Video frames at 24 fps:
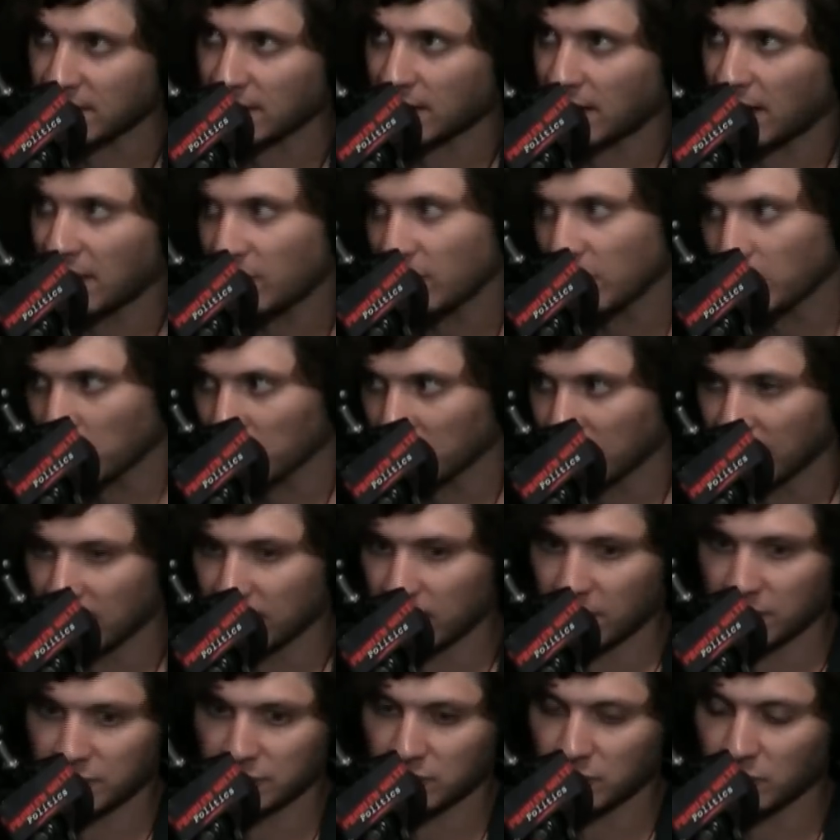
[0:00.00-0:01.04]
And I think we're getting
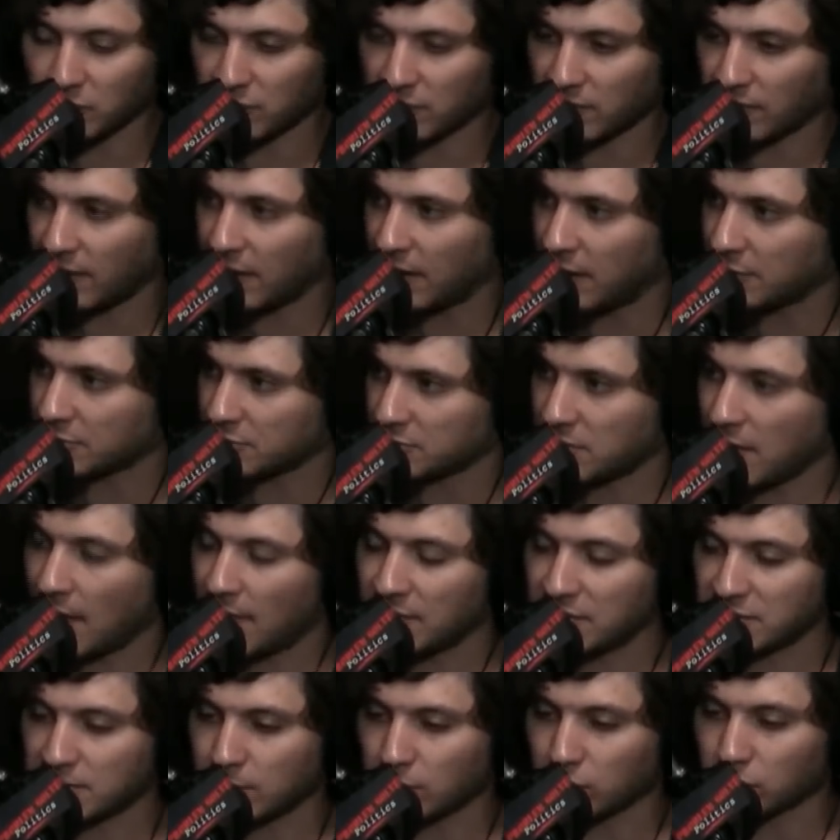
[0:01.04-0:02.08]
there sooner than later. So having
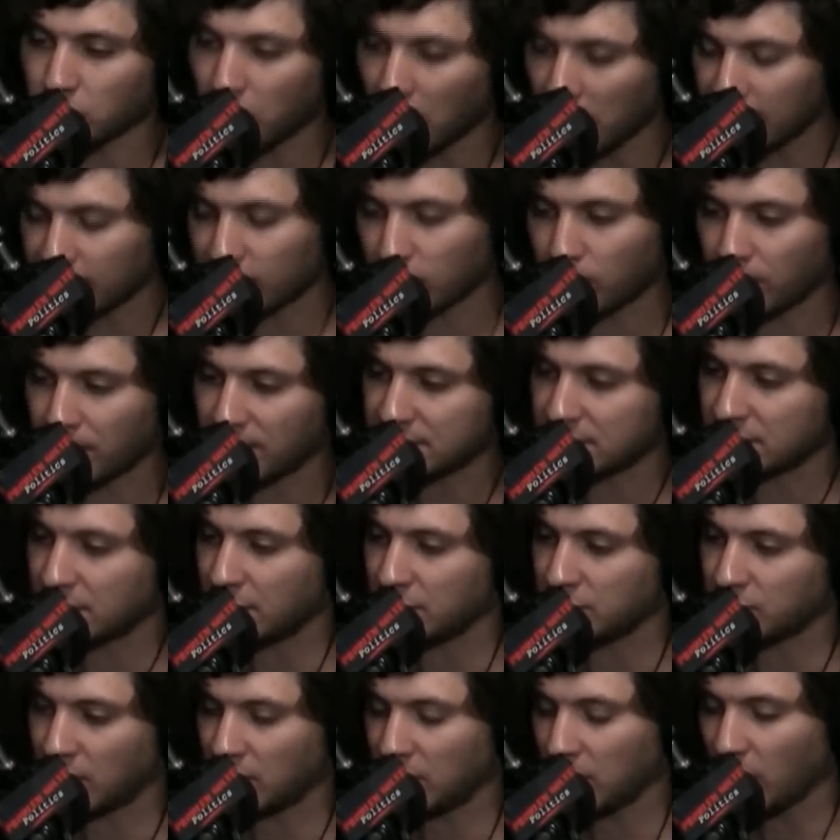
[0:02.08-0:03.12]
someone running for president who's
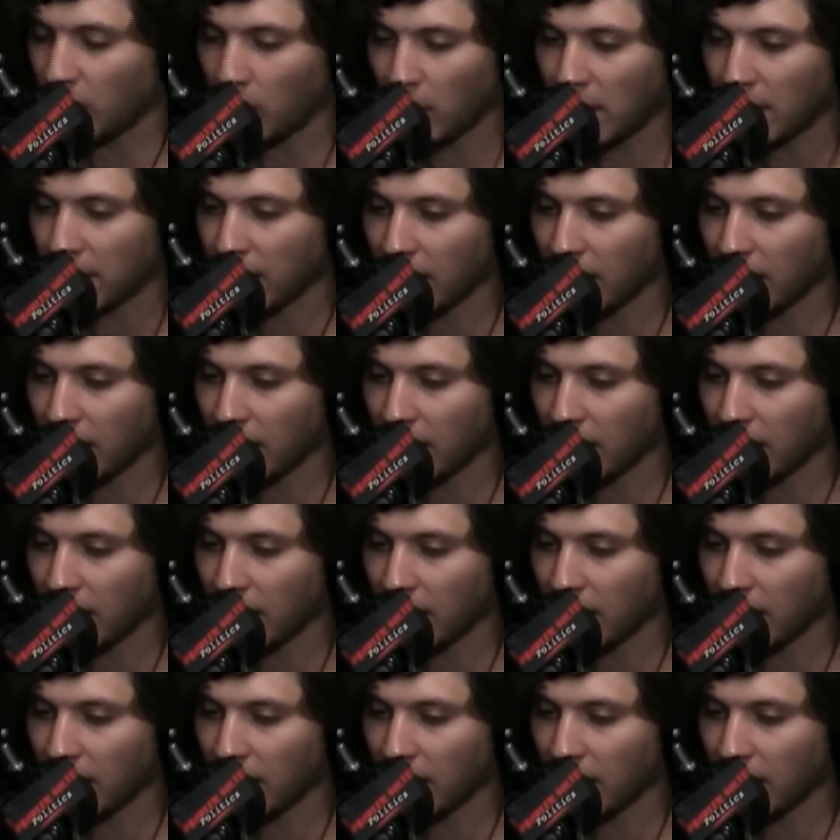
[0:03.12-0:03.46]
like, you know what?